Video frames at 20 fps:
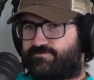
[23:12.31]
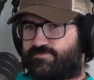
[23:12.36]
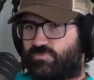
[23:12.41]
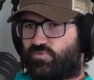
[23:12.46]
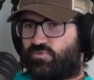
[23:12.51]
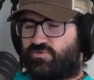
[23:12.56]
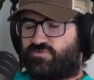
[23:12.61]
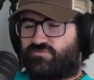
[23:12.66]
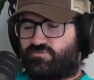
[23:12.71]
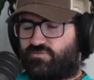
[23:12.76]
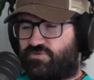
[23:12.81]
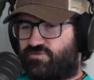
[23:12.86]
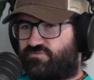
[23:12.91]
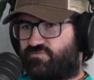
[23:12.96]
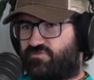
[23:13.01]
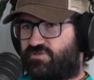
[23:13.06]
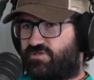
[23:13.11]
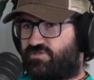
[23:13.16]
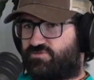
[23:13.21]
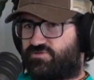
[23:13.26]
We've
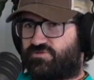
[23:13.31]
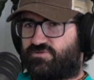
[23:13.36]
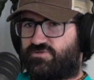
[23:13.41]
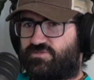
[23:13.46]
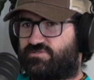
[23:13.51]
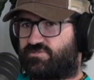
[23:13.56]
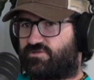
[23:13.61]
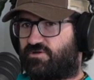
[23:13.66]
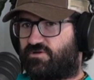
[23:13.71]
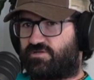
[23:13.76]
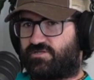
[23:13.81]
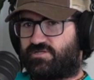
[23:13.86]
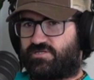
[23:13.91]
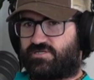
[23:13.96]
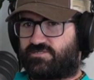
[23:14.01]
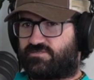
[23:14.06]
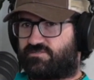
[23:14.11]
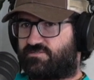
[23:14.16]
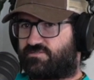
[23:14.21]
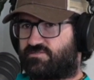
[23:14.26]
literally
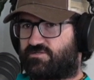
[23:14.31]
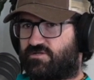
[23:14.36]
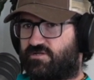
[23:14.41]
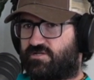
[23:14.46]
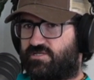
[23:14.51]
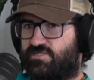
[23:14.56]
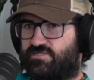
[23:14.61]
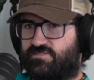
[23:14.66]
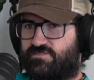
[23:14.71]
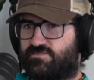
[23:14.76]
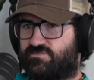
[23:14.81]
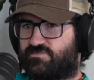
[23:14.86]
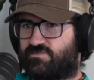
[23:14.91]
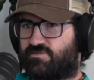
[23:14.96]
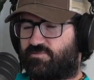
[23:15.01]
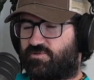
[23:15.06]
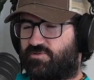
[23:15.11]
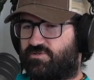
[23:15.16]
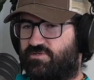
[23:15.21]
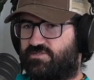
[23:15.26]
started studying
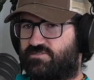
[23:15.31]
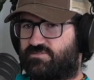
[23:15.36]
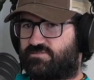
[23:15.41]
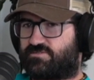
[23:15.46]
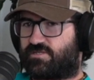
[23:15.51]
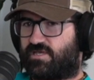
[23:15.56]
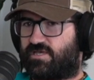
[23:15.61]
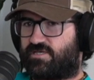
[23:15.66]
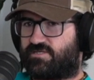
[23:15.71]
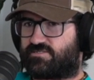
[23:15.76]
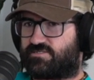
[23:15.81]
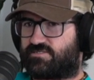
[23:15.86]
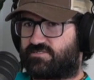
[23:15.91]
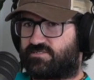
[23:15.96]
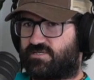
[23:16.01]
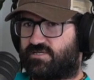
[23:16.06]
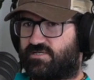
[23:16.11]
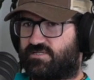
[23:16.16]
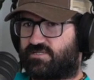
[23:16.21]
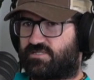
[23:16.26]
some of these cases
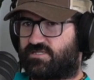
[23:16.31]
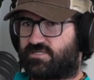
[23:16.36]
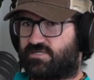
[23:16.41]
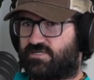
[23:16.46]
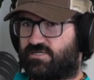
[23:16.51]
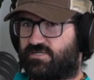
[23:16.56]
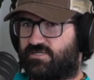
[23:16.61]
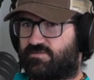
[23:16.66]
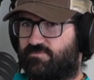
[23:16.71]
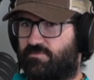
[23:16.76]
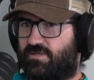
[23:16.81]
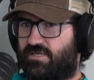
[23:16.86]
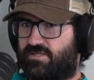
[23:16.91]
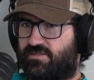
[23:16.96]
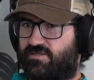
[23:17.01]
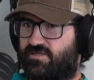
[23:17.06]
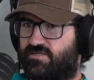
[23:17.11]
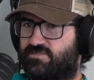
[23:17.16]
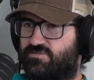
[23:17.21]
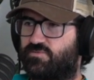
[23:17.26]
at
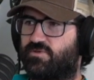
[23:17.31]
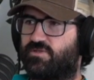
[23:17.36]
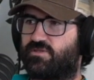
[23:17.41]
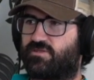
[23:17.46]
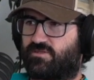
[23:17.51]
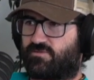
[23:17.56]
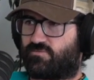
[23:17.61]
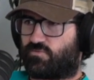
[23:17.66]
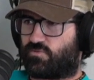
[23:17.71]
Methodist with